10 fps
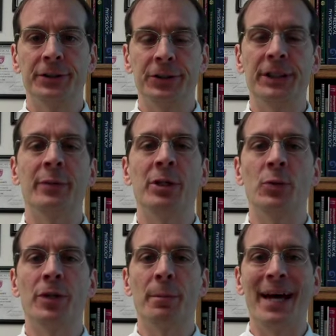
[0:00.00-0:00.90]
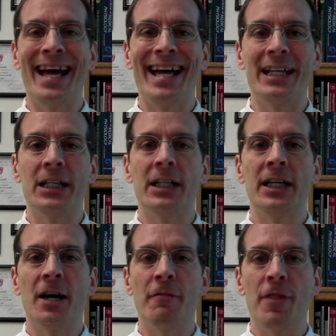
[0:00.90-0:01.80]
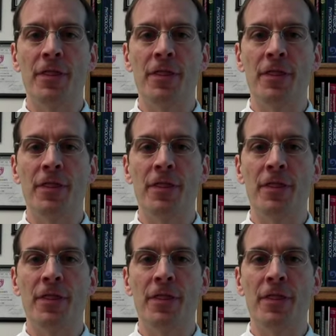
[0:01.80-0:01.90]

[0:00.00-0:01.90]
she came in with a bag of